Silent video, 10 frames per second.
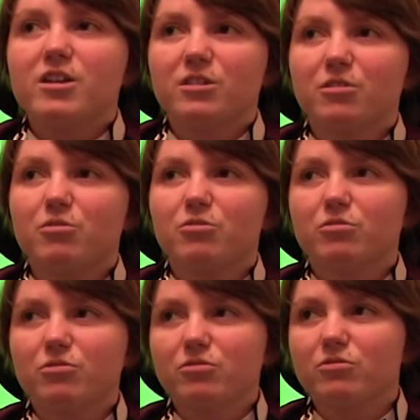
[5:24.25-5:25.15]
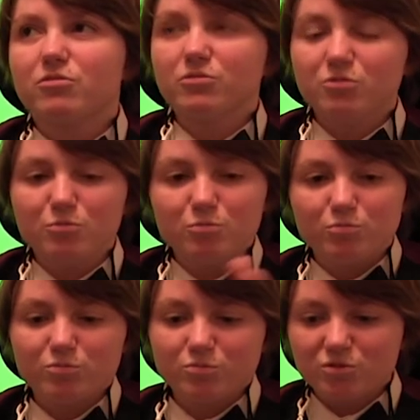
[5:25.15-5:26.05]
you know you're you're
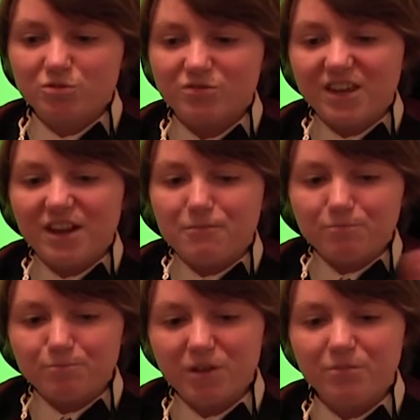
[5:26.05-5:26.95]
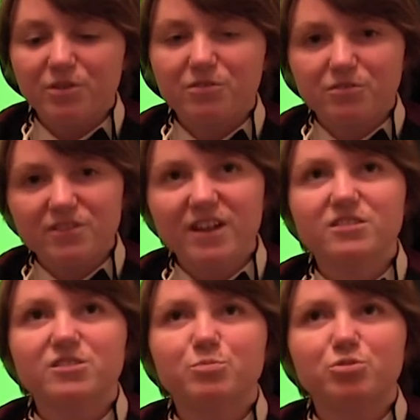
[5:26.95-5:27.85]
sort of getting bigger at that
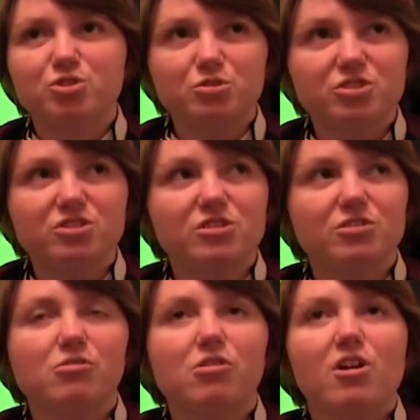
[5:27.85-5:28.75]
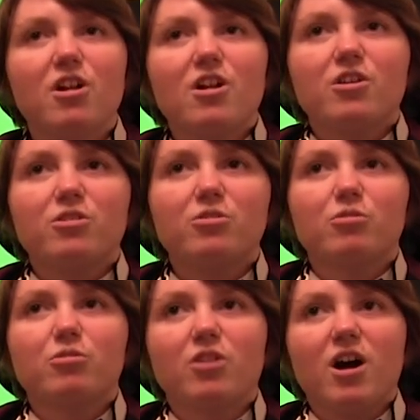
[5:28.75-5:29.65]
and as a producer you're
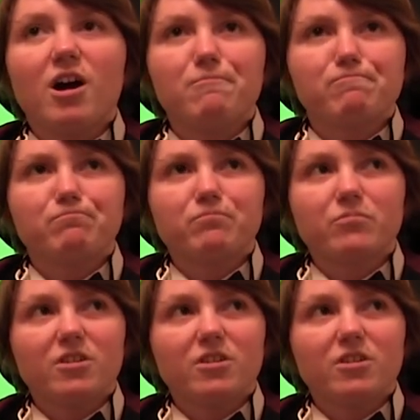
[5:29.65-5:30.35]
you're um,